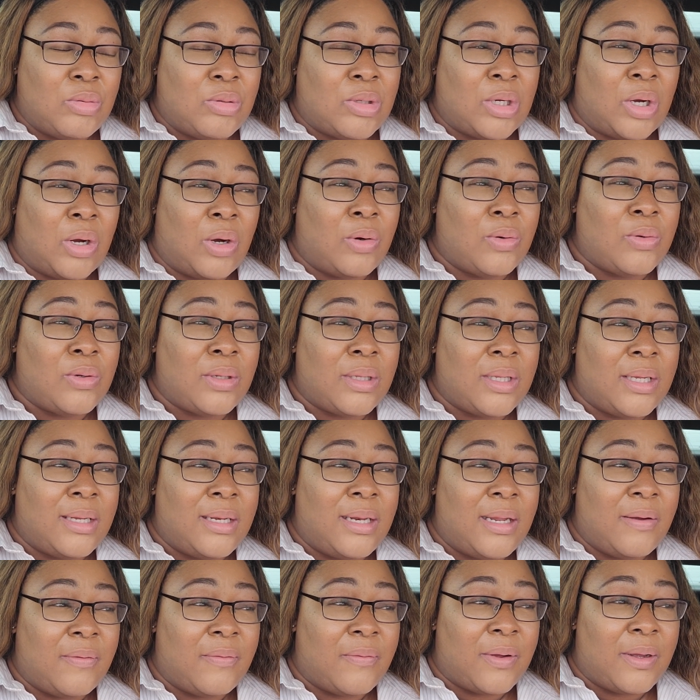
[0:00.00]
totally
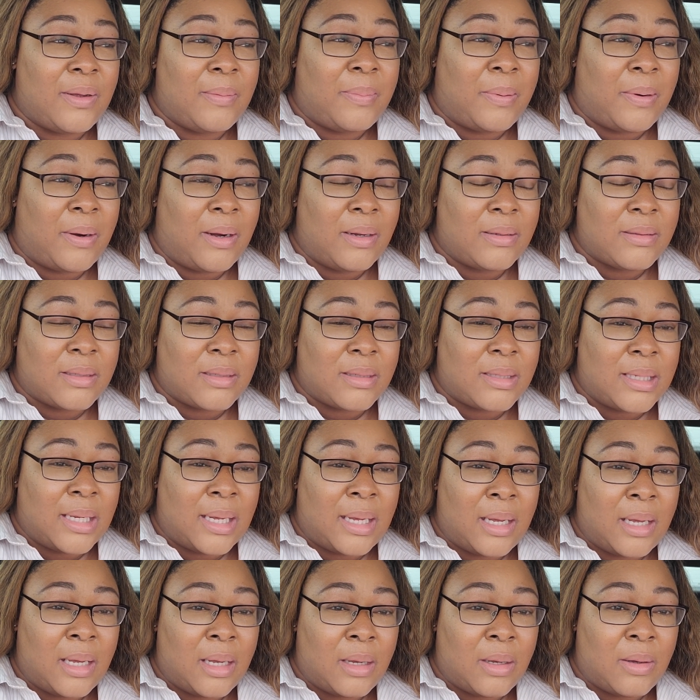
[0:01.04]
different parts of
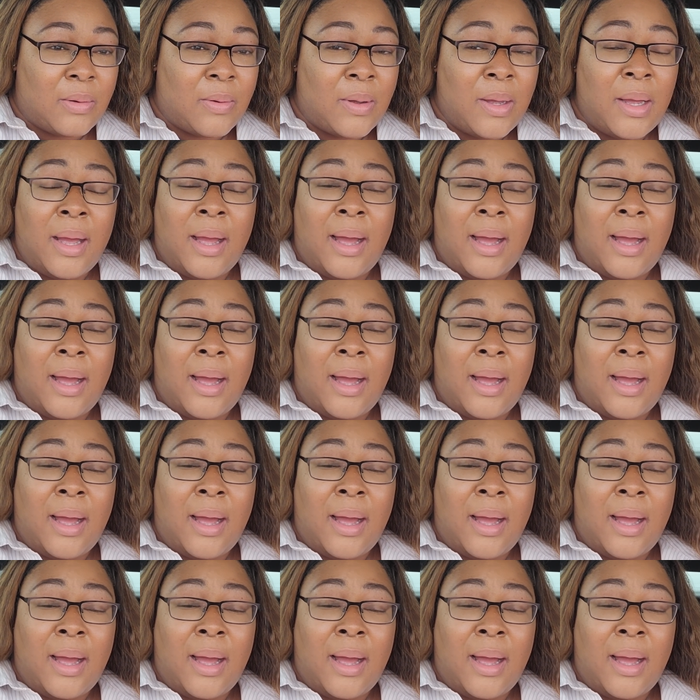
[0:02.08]
town.